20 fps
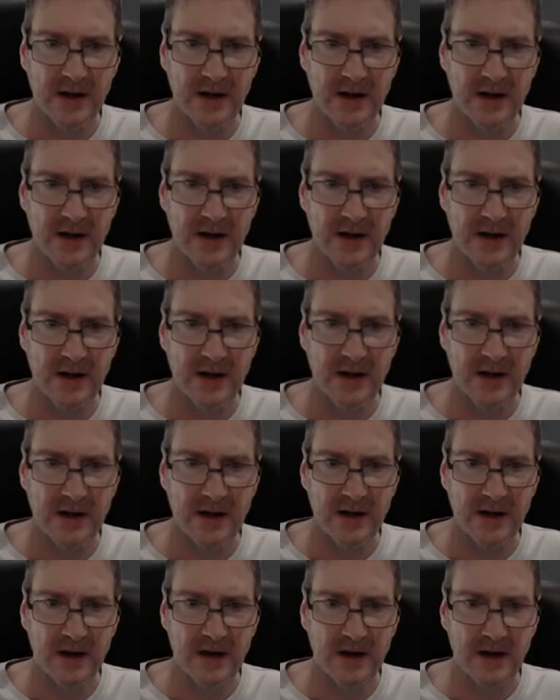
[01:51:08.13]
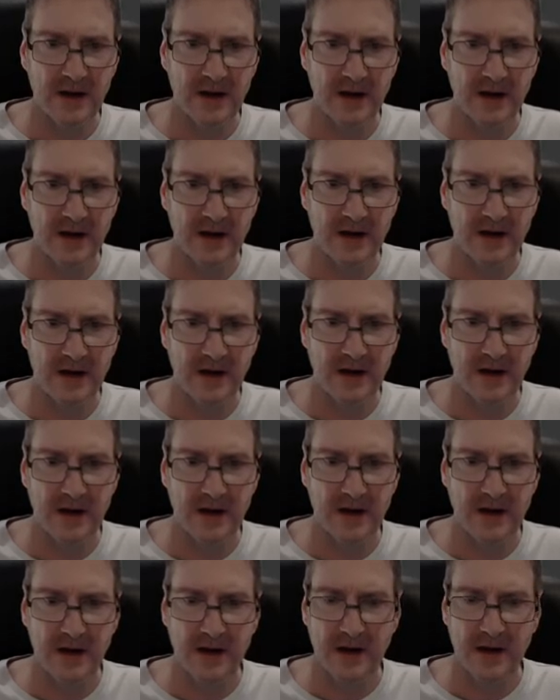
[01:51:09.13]
It's in the
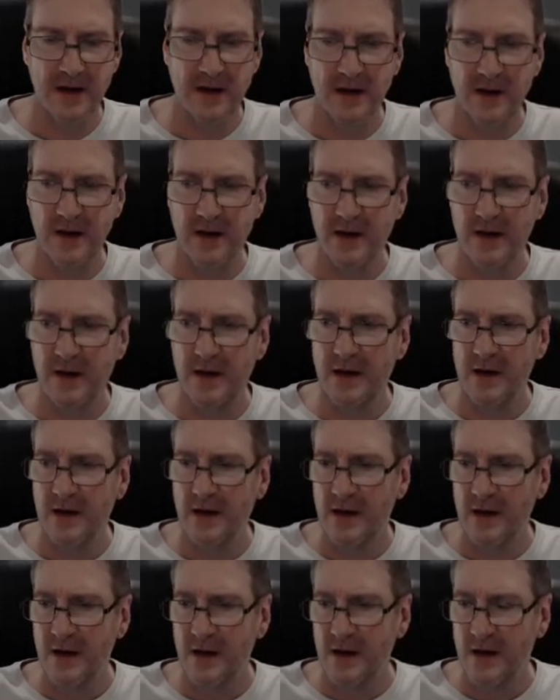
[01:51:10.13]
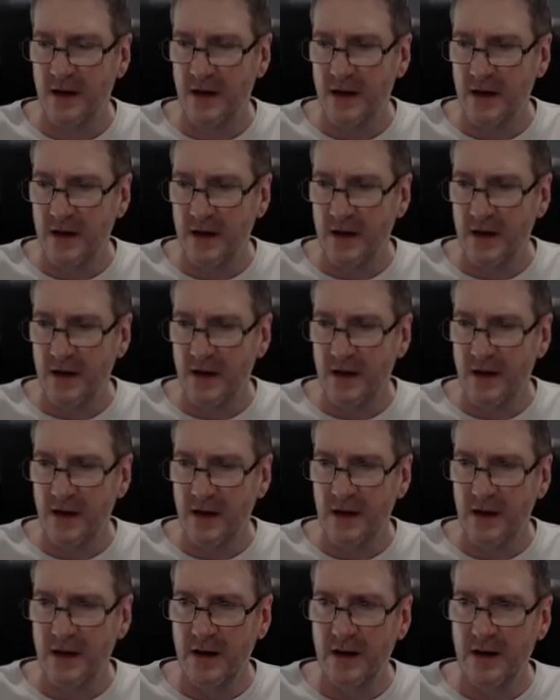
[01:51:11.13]
stories that we say.
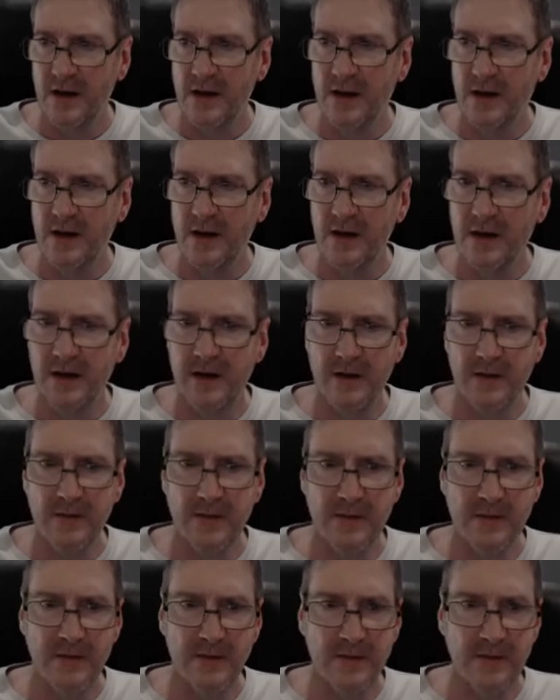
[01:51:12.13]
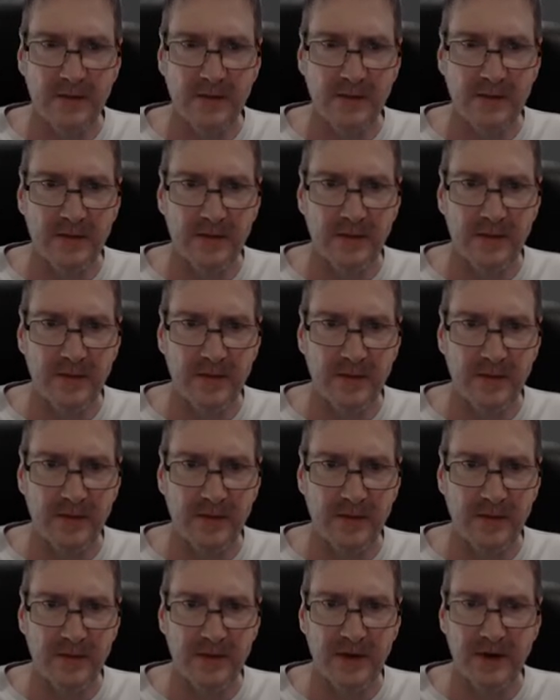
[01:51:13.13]
Um,
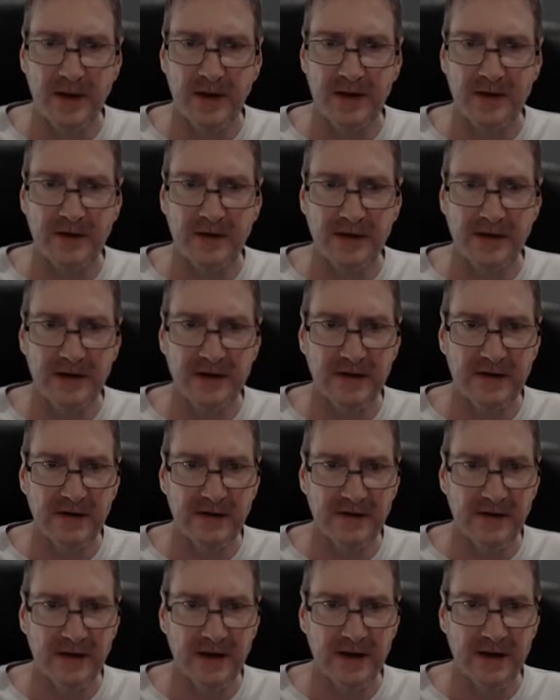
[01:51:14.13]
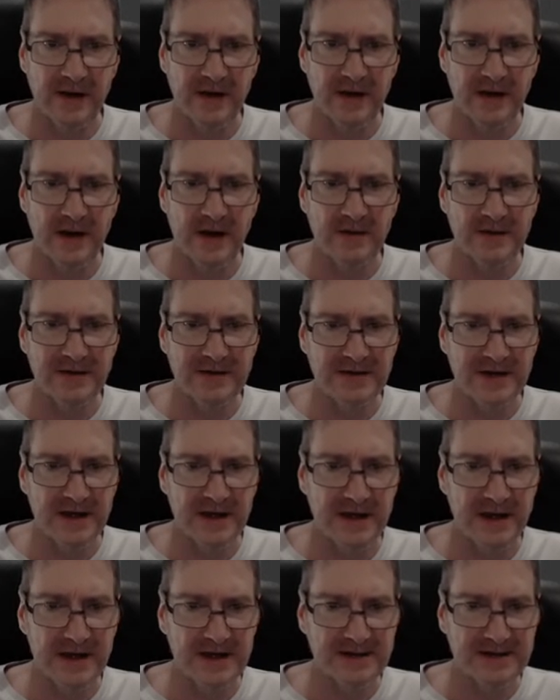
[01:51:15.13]
the only thing I was
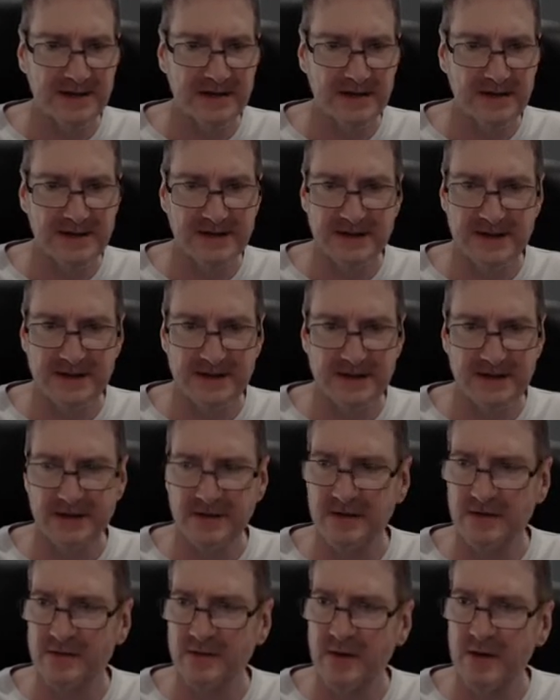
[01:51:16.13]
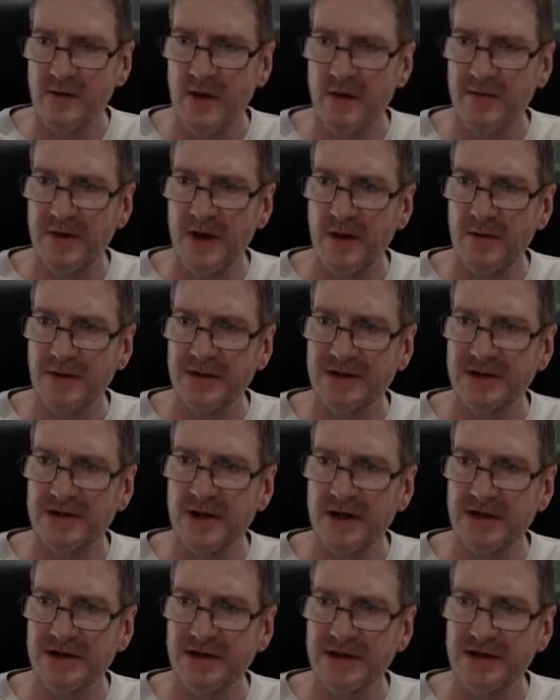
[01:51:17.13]
thinking is it looks we might be able
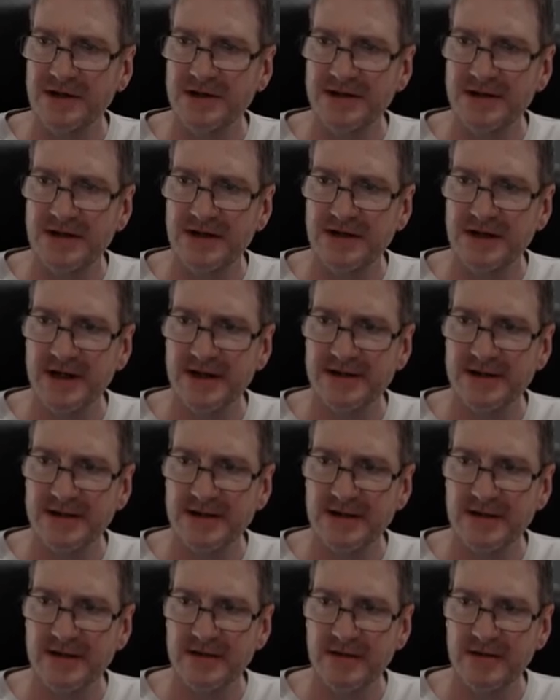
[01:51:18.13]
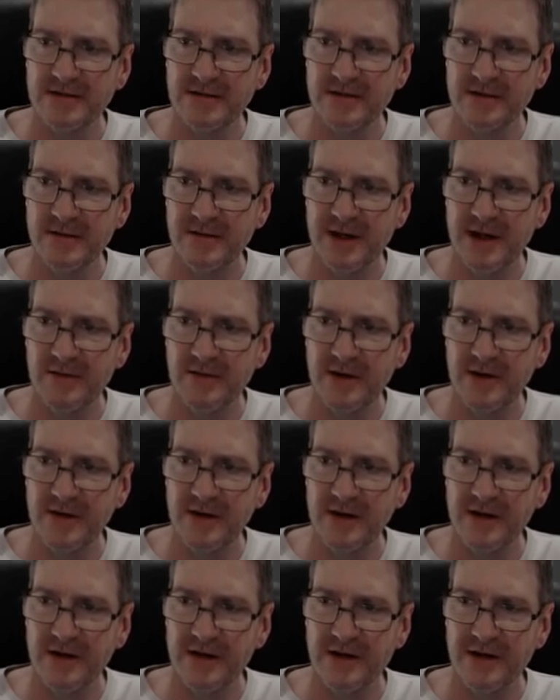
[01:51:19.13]
to actually just adjust. Let me get rid of
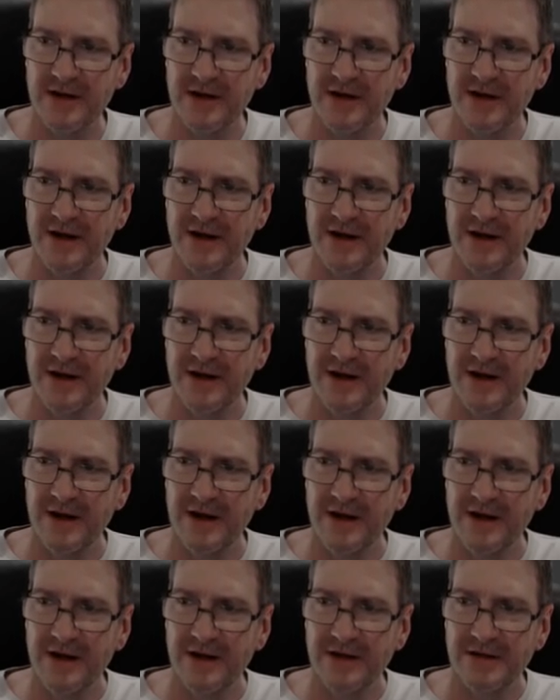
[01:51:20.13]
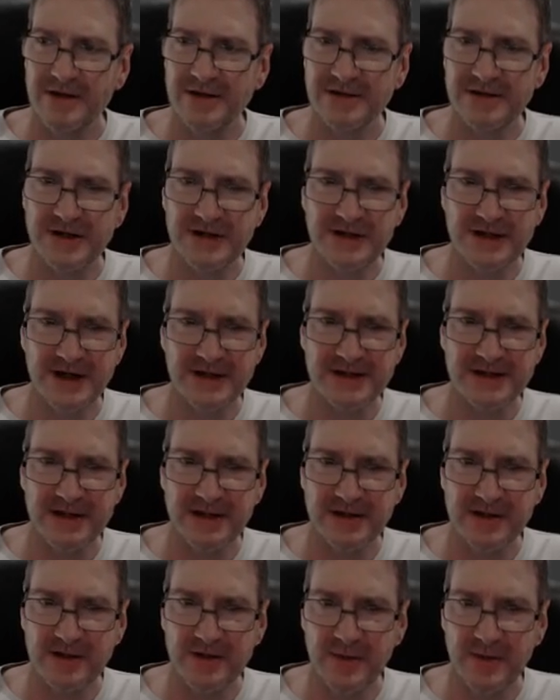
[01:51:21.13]
that. Just adjust
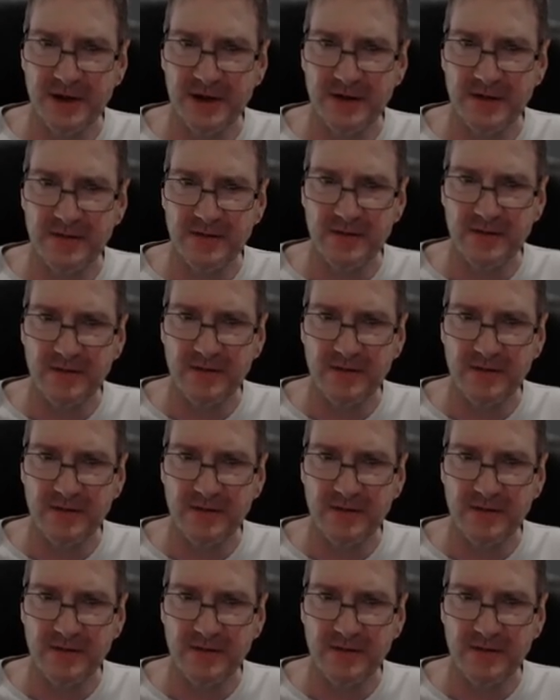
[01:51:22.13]
it a little bit.